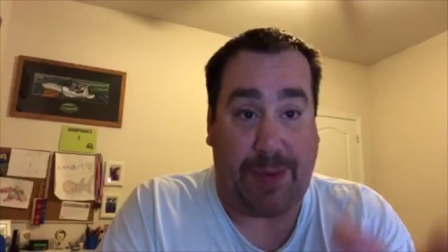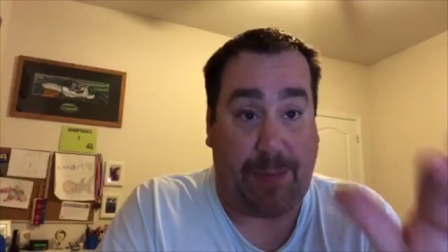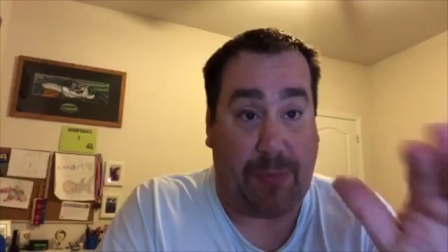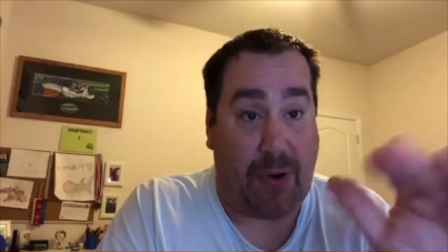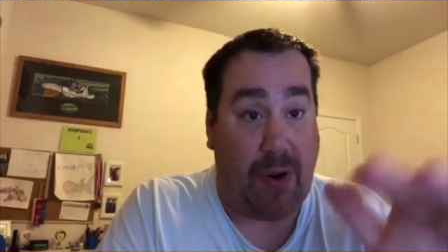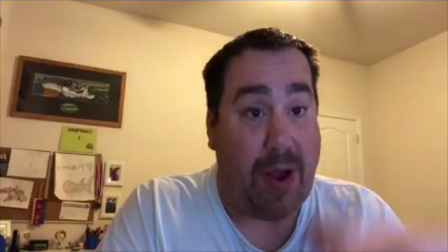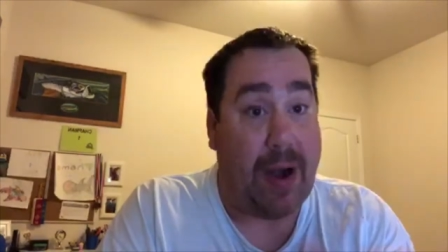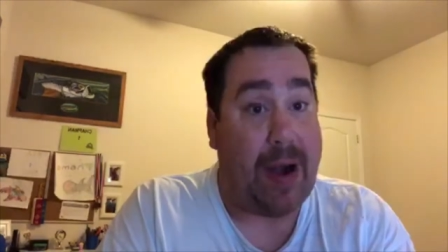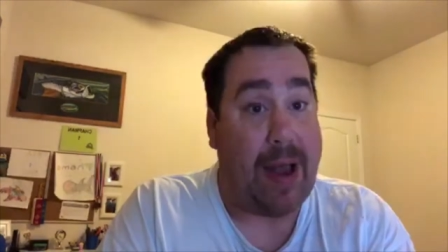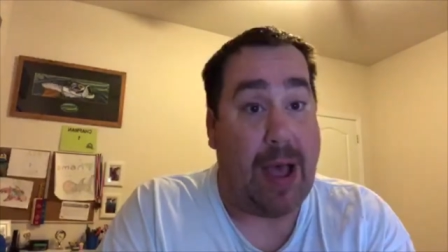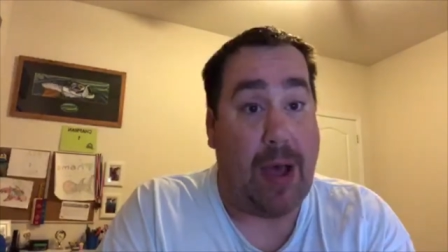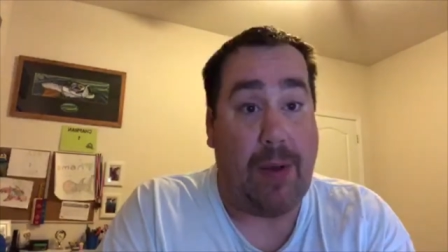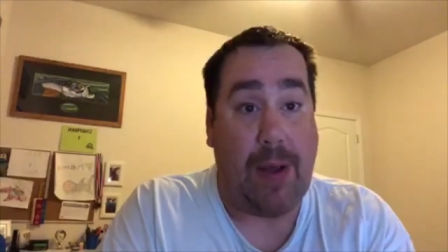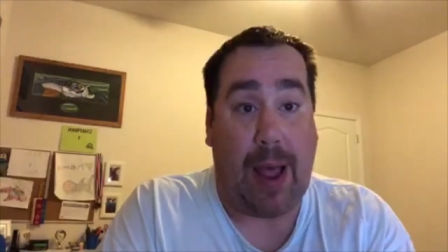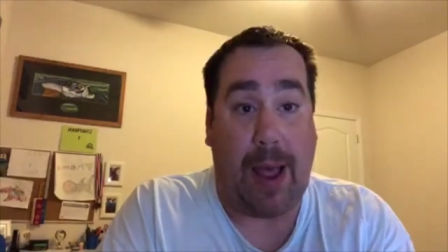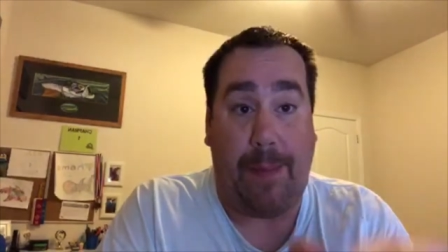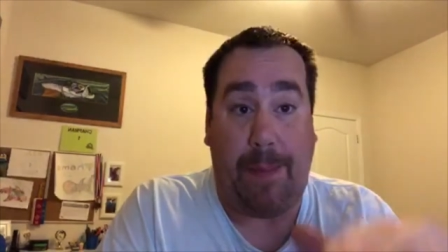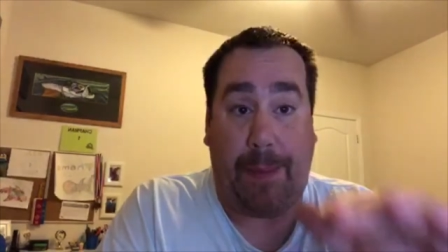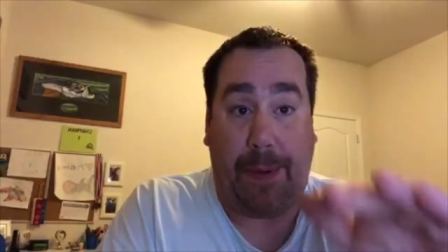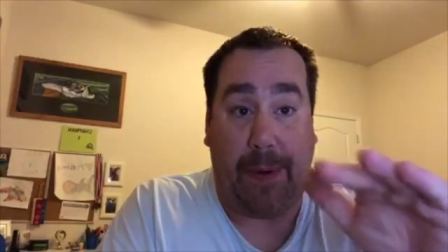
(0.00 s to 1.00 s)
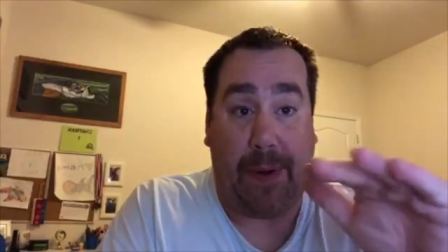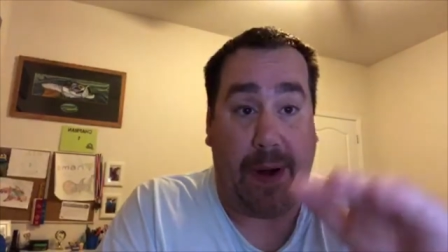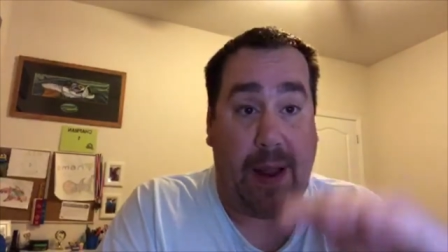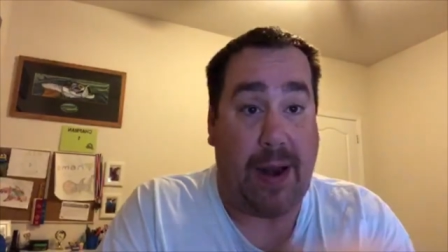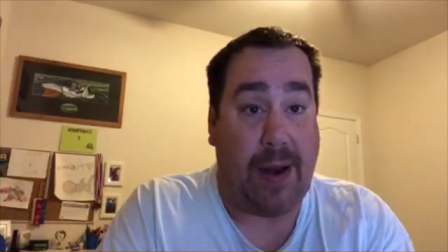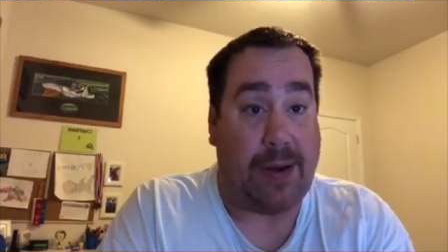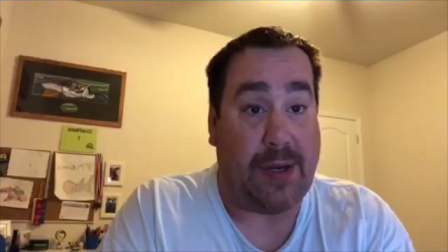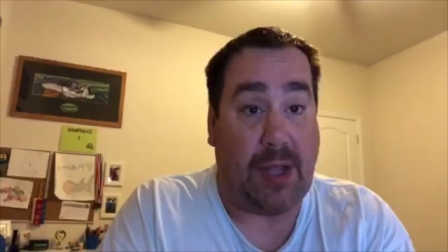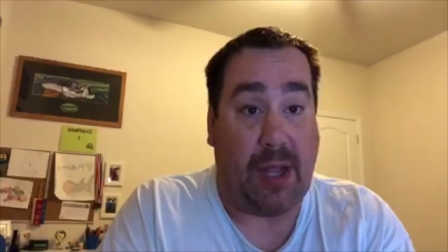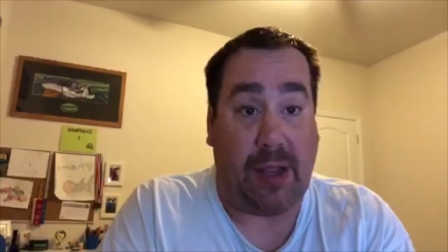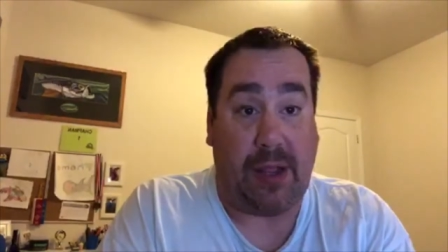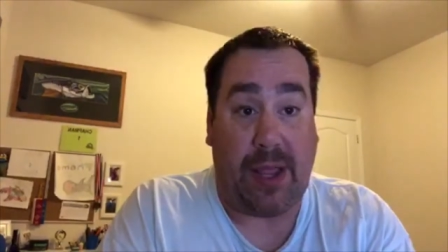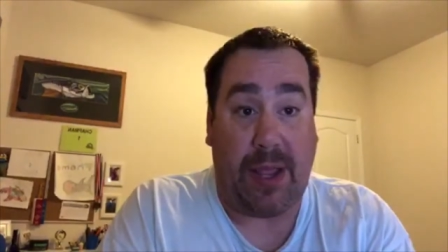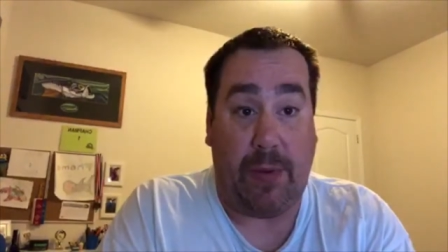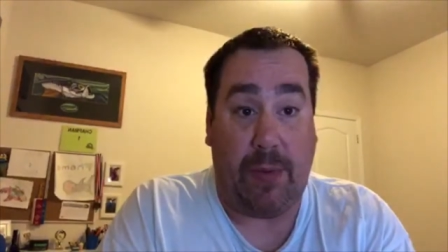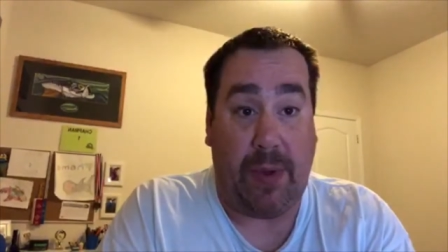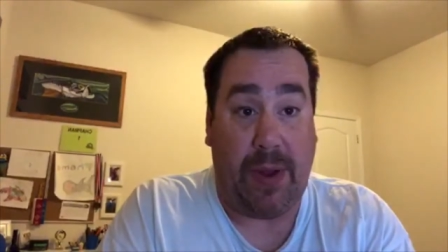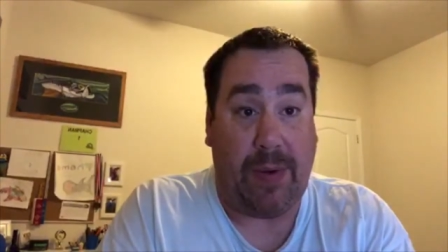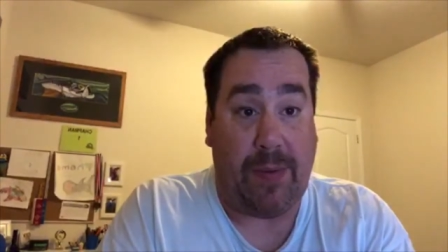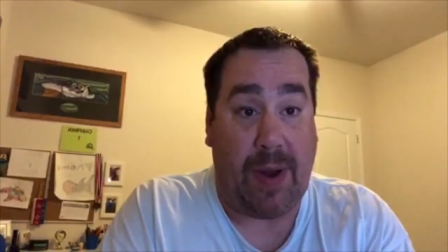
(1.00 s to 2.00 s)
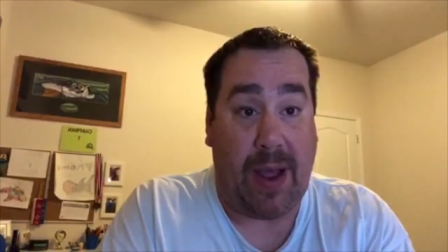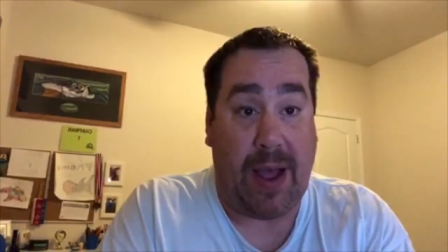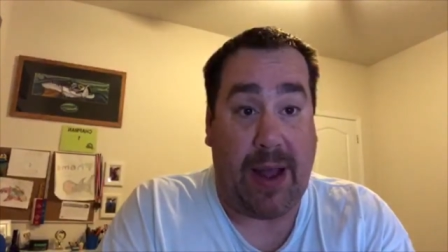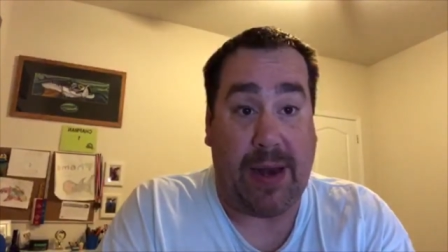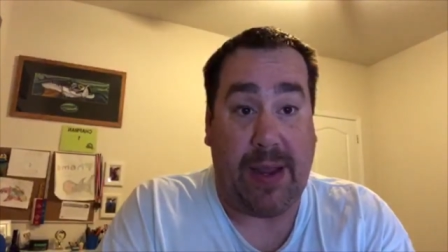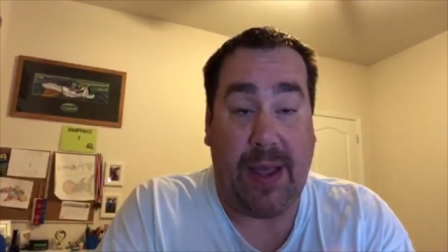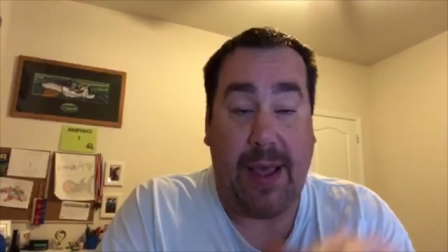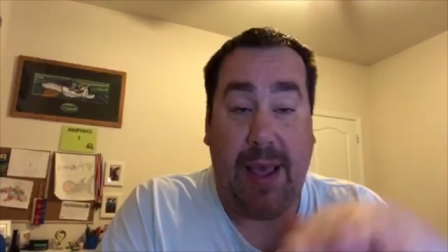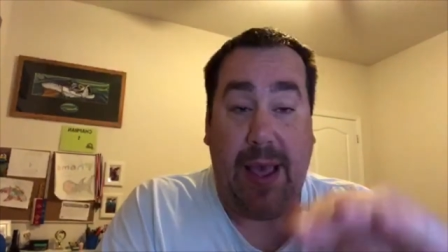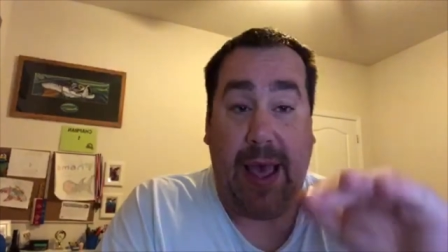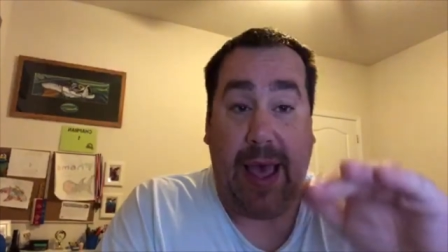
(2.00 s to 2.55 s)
I brought it out, I put it on a lightweight rod,